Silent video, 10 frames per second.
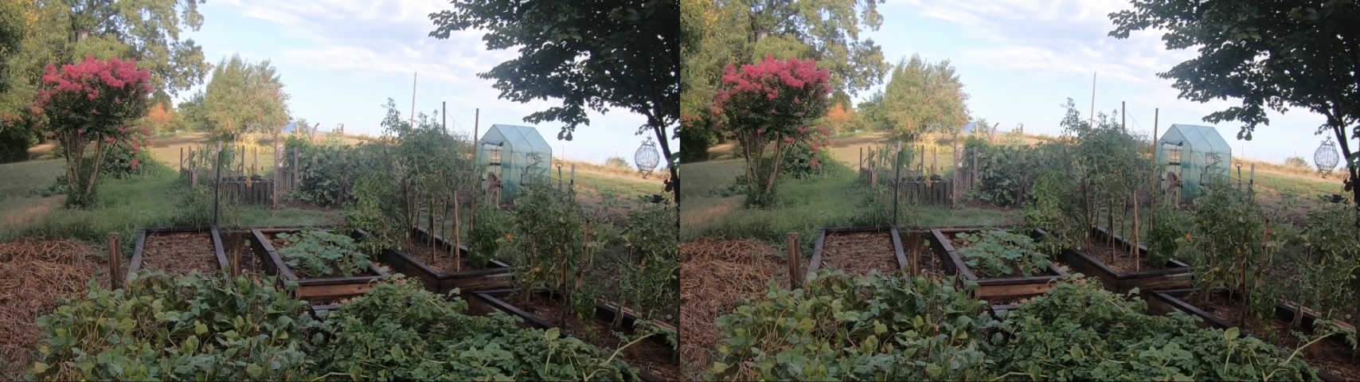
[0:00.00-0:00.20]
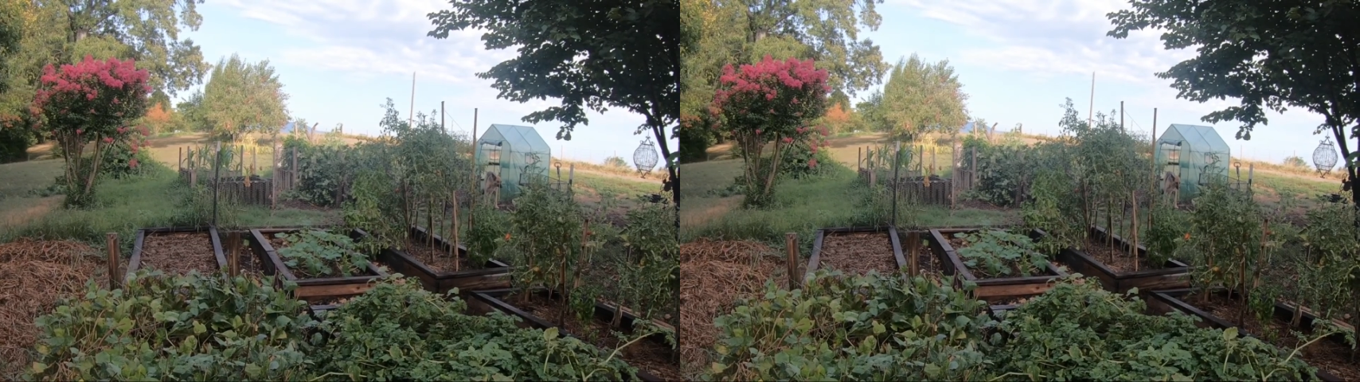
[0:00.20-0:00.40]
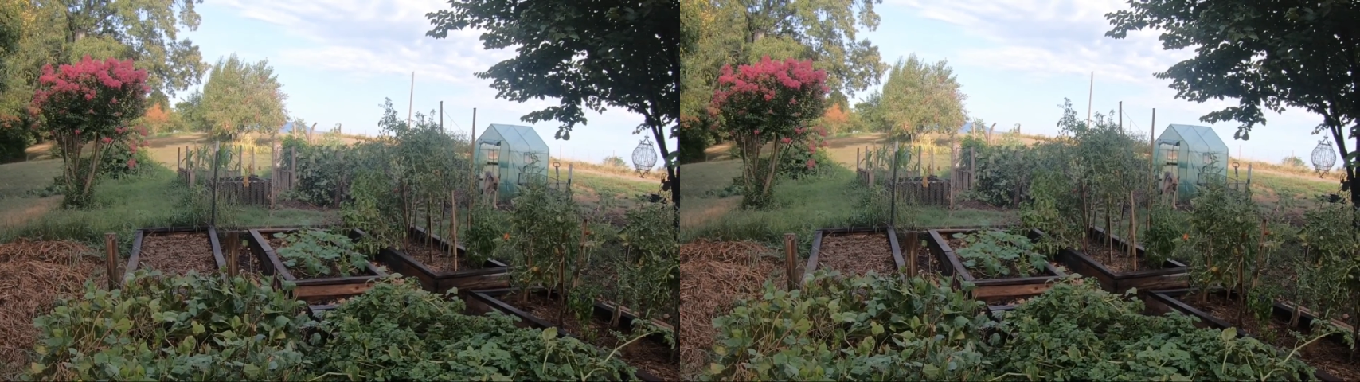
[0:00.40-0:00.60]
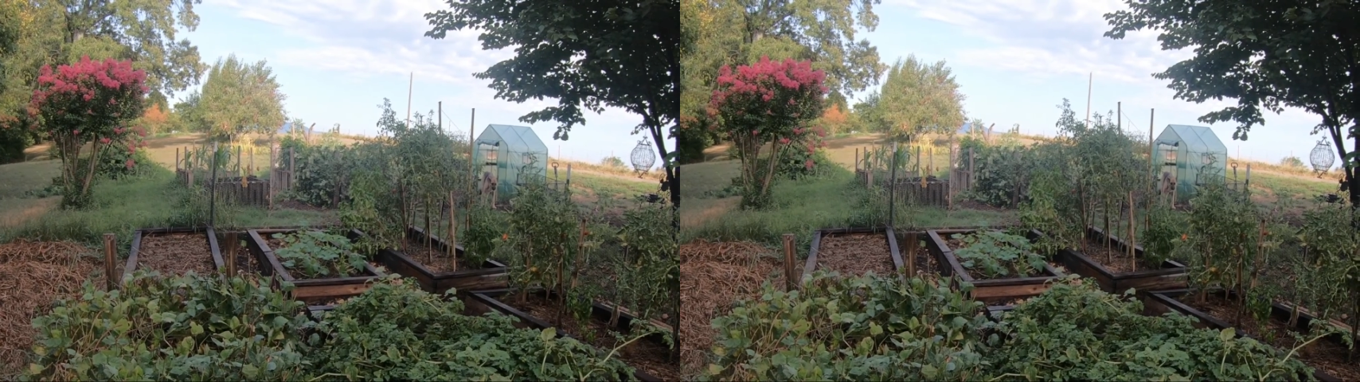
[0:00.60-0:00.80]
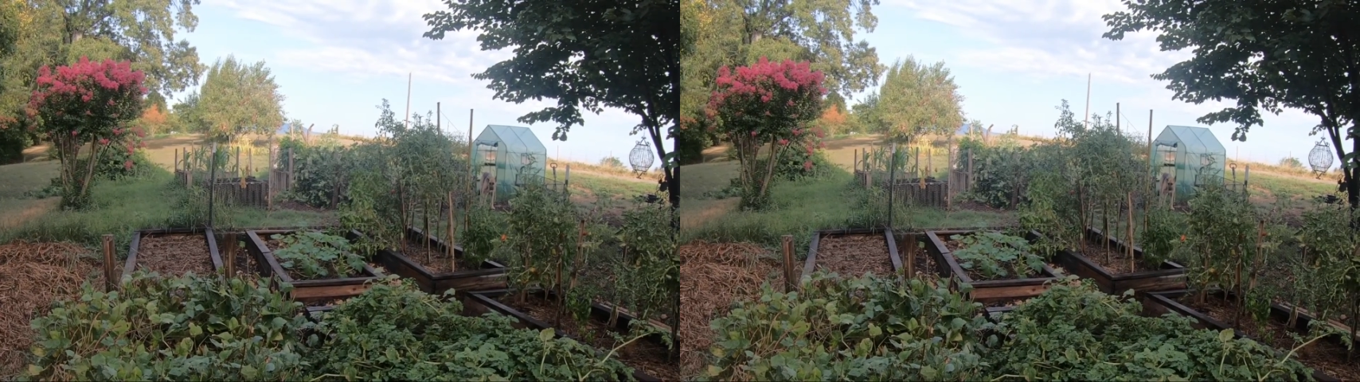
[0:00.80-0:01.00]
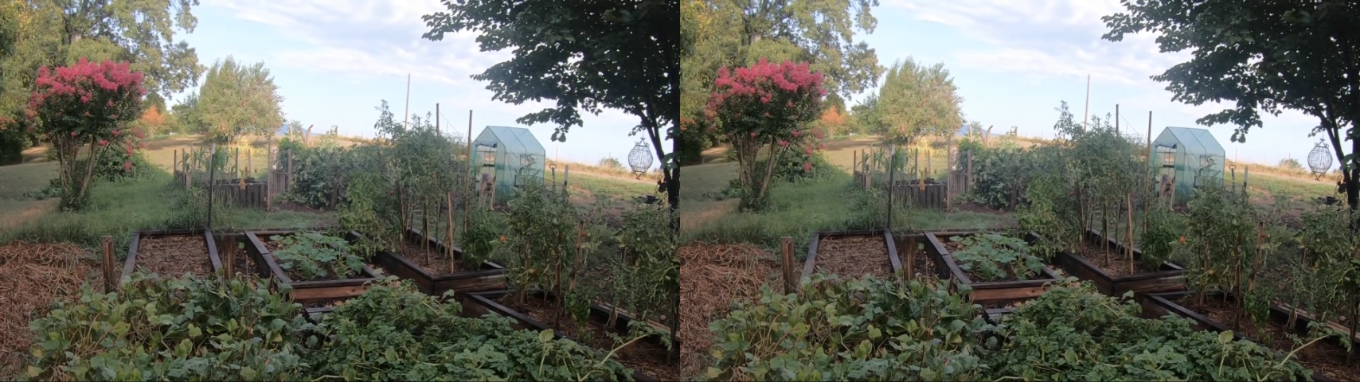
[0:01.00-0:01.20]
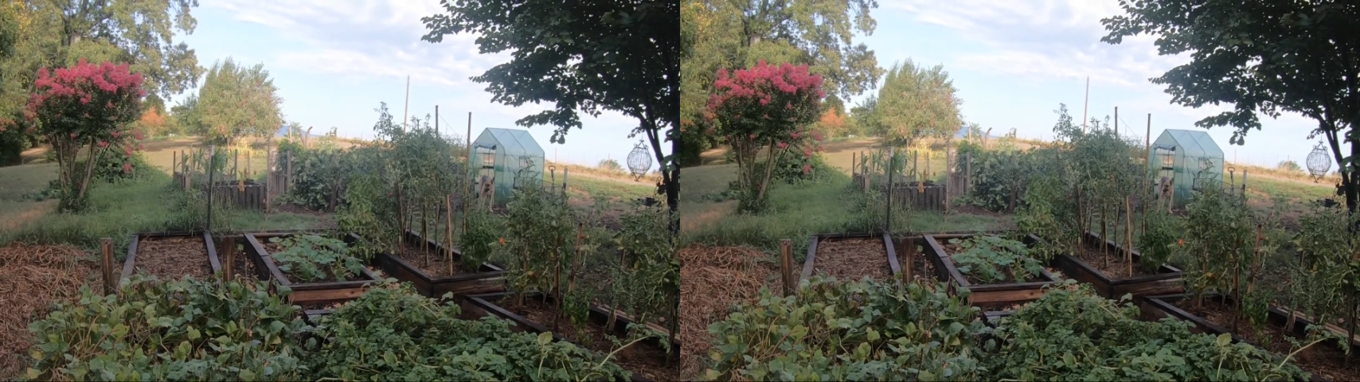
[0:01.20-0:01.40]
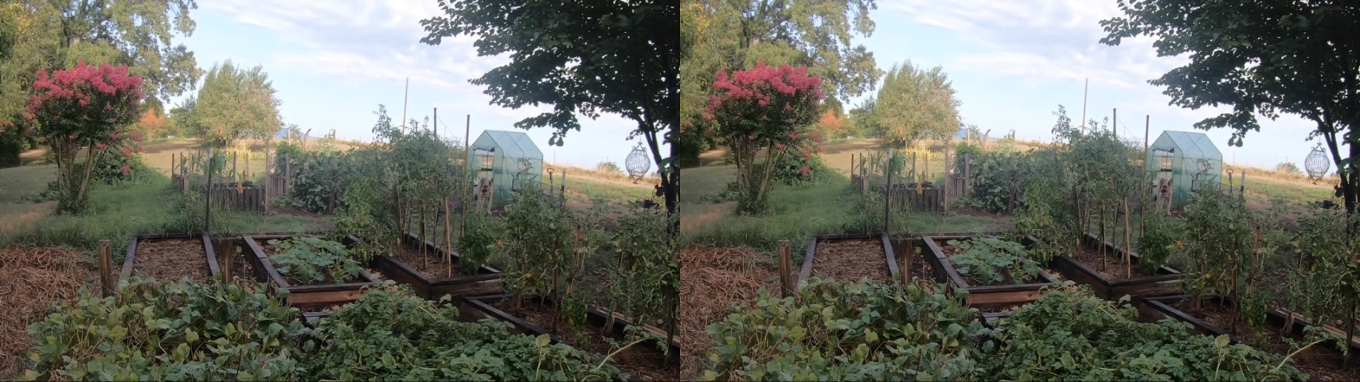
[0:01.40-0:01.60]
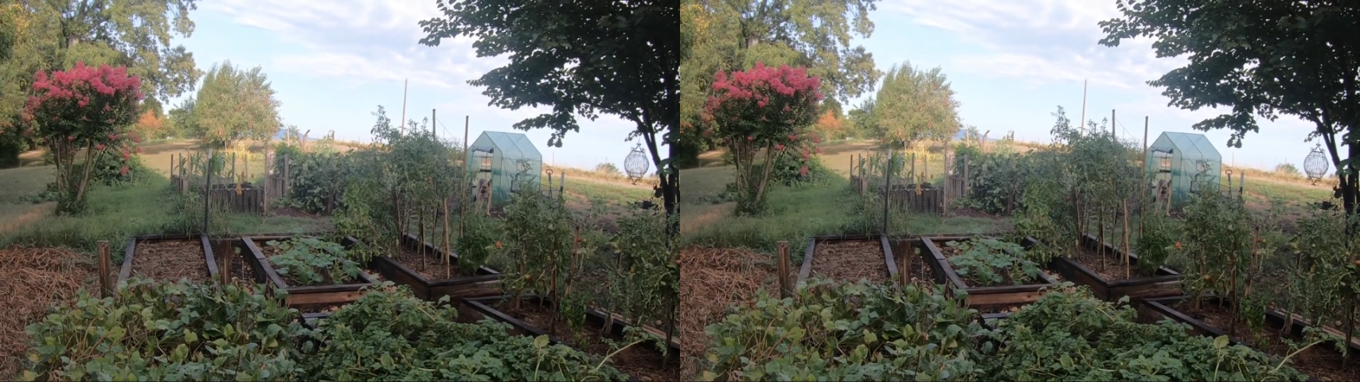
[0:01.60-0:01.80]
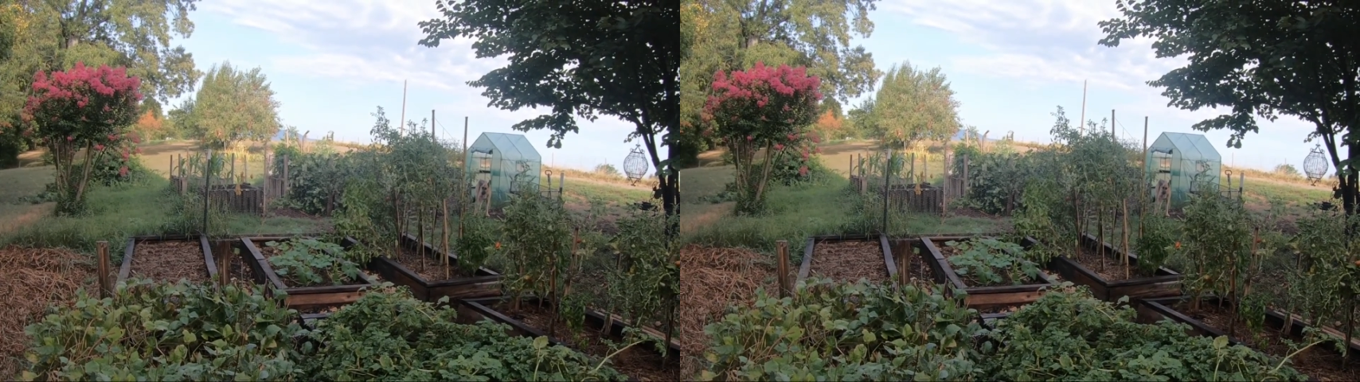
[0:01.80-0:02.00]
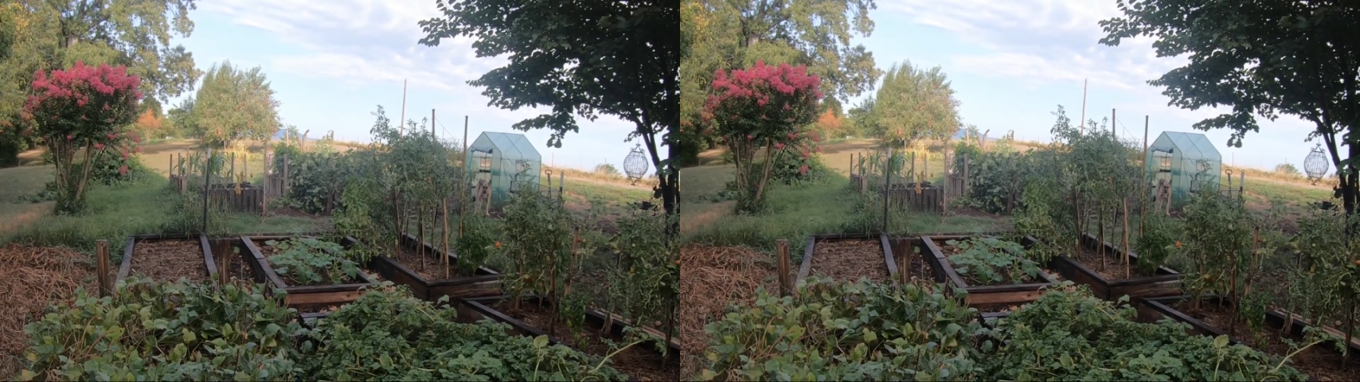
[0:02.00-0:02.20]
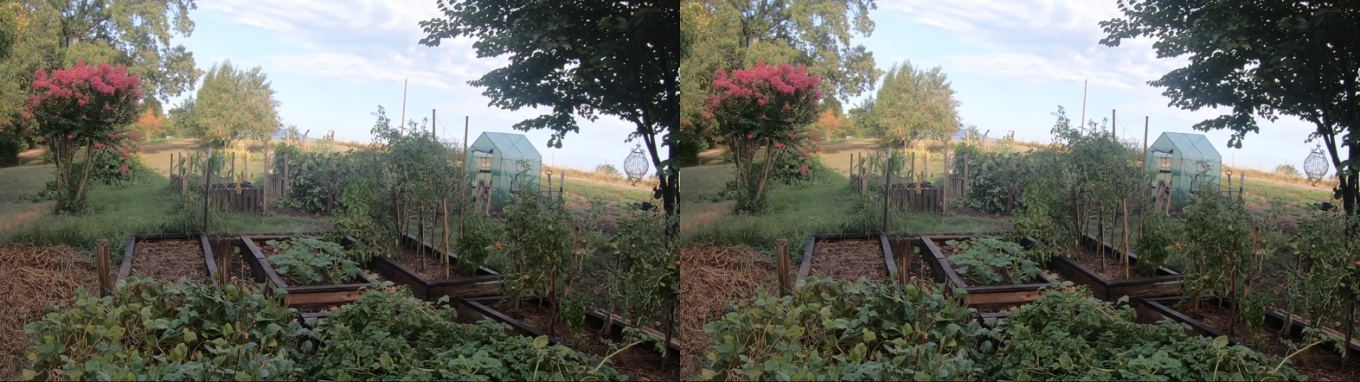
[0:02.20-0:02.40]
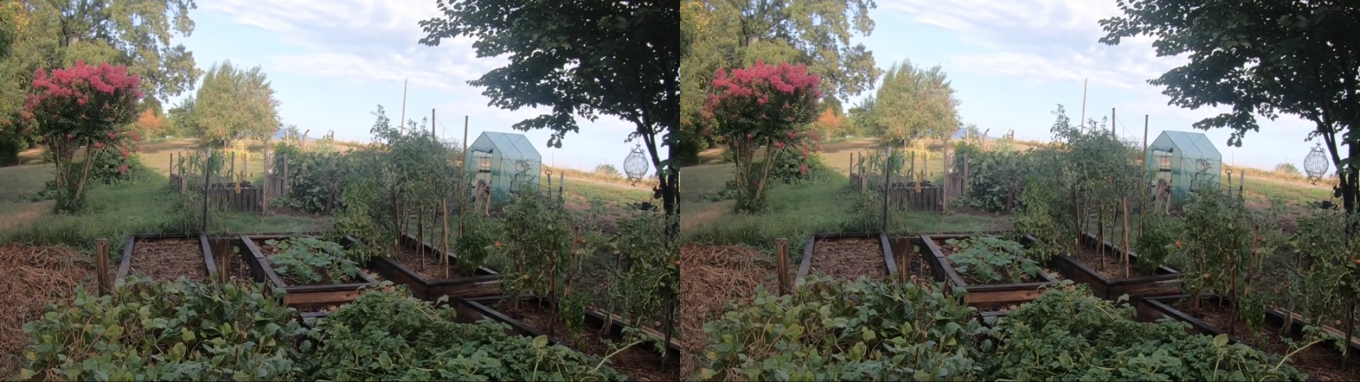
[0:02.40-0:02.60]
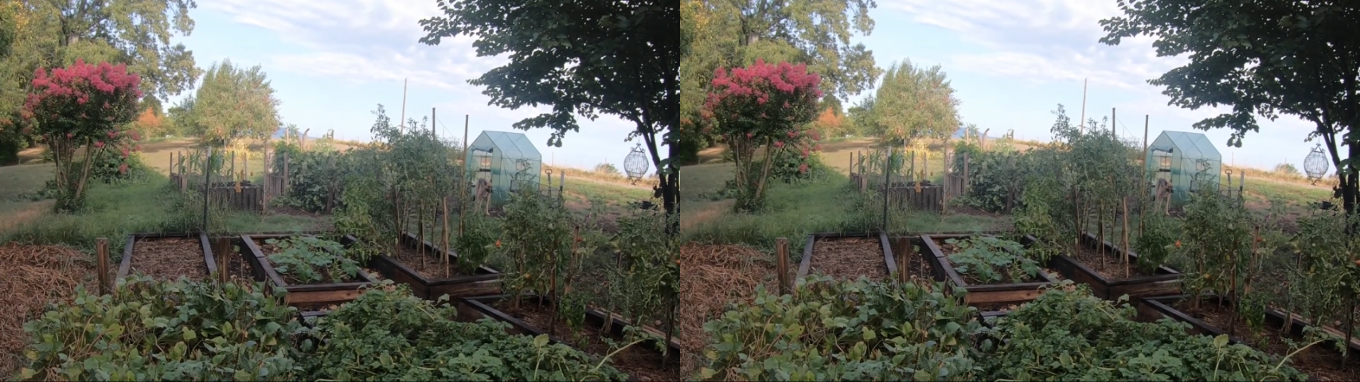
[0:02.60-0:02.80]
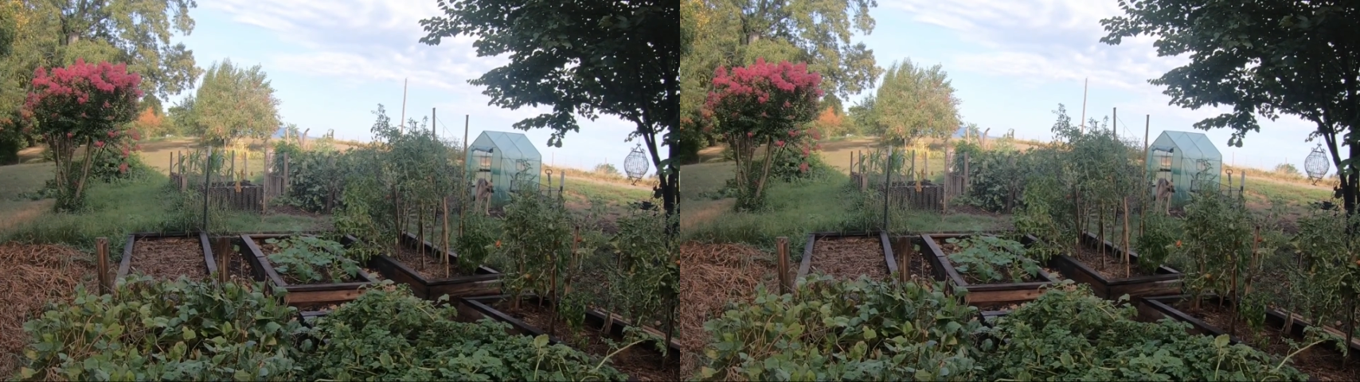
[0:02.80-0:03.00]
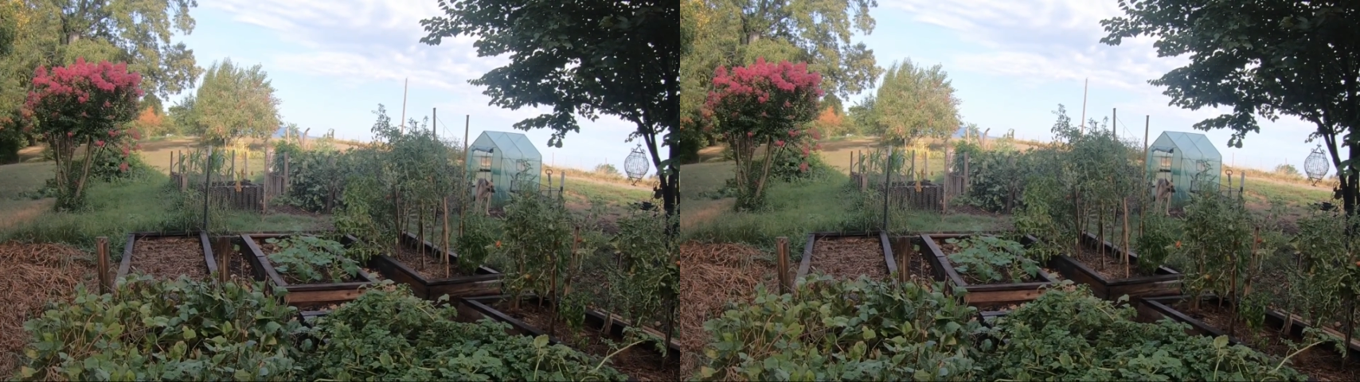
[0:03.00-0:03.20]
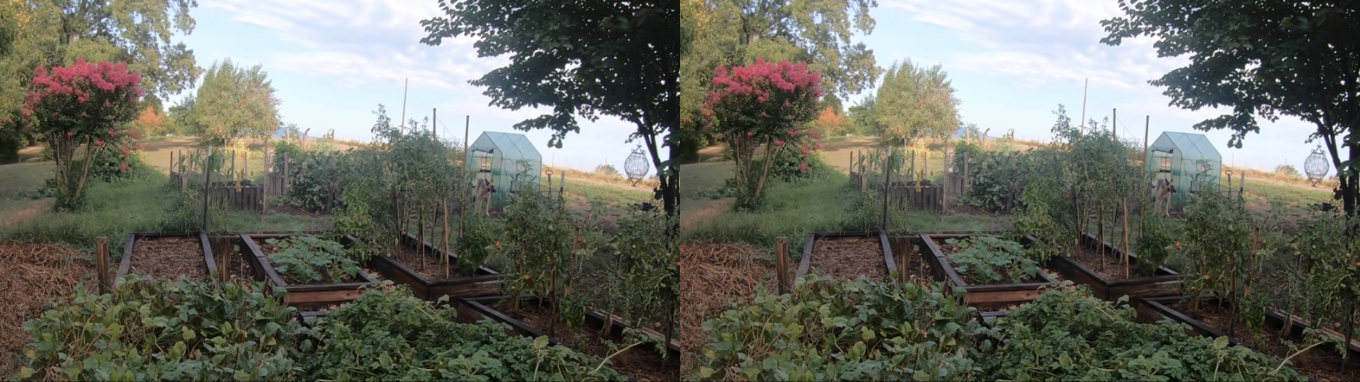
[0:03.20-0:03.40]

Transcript: Nobody's mouth can be seen.